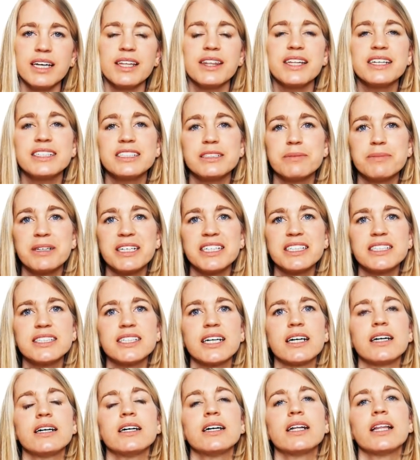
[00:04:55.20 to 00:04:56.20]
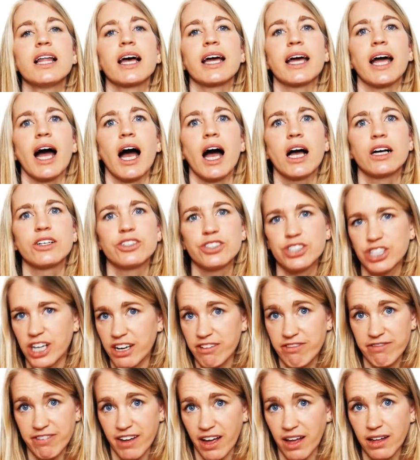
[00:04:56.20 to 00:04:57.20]
This means like
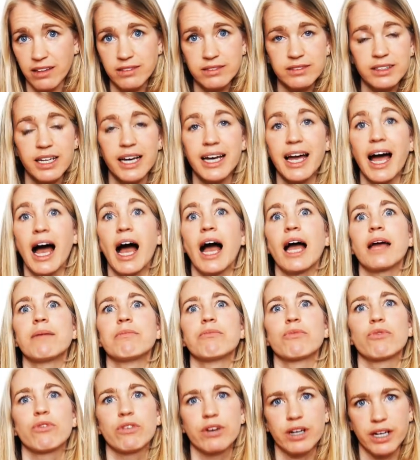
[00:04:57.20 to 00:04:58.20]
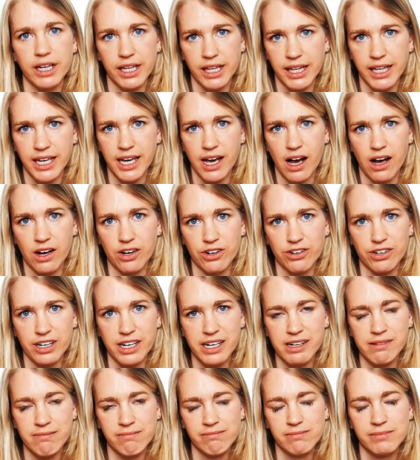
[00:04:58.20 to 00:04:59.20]
j'ai faim, like I'm really
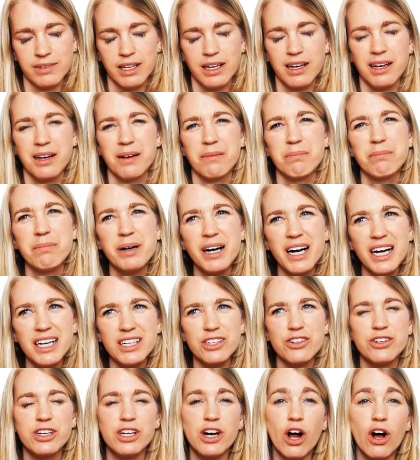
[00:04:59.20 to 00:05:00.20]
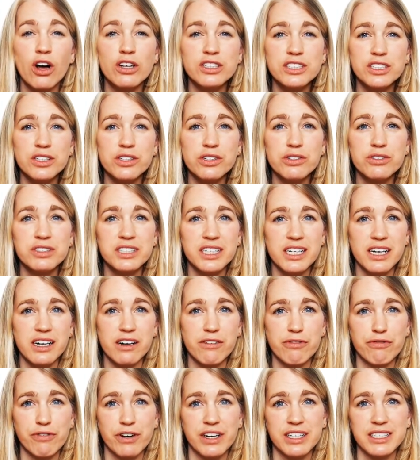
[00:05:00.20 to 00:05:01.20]
hungry. But you can also use it
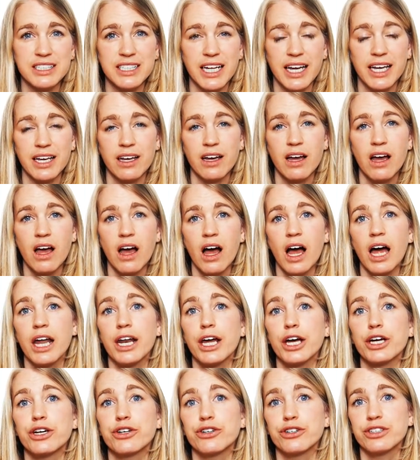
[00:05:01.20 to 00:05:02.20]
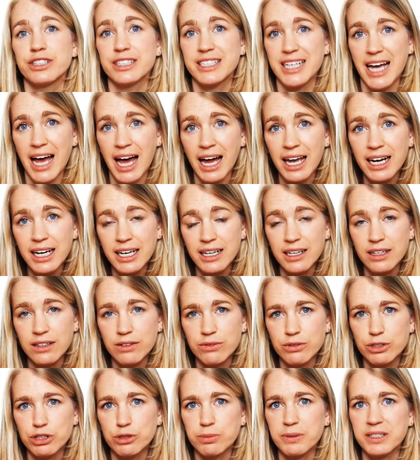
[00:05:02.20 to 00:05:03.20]
in a phrase like on a coup
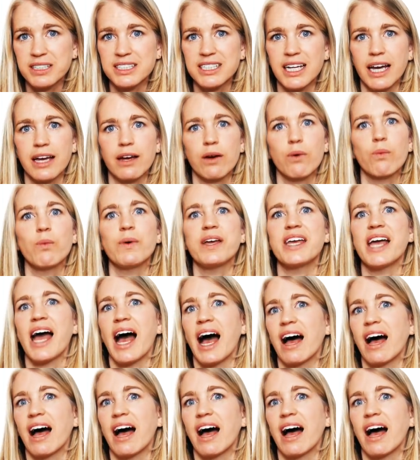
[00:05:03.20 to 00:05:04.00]
d'aile, which means like we